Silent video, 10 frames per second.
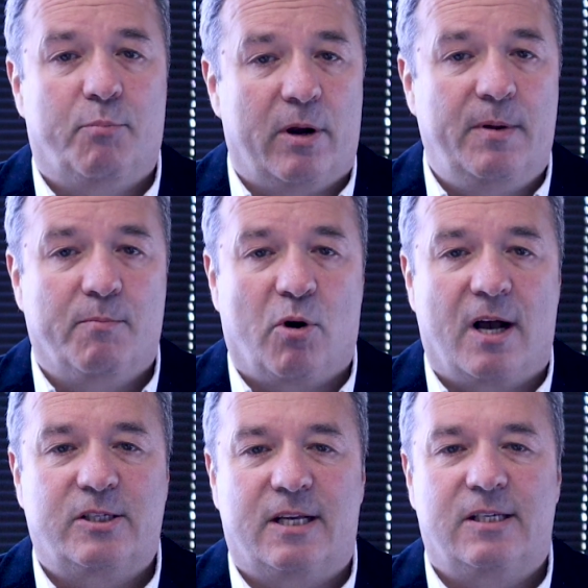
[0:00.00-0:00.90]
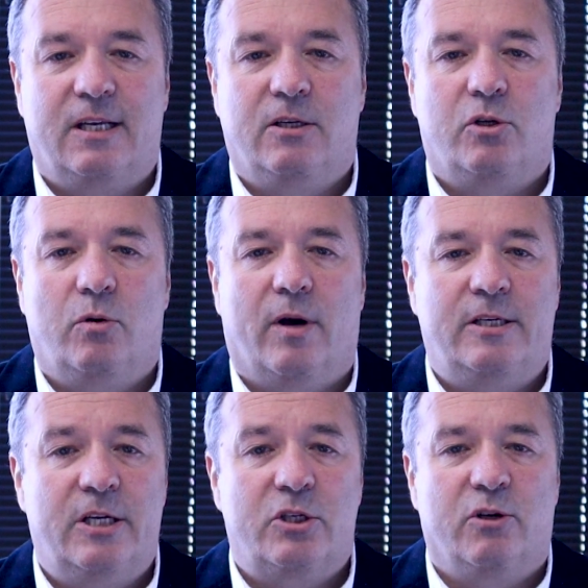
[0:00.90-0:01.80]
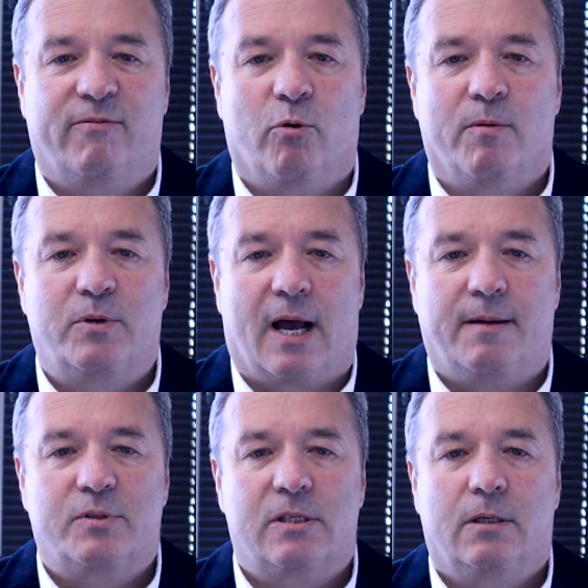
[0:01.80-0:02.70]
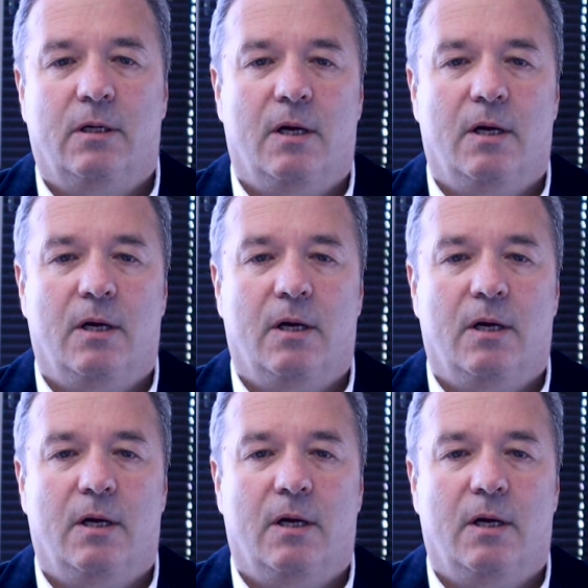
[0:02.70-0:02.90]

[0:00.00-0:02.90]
premium processing to additional form types.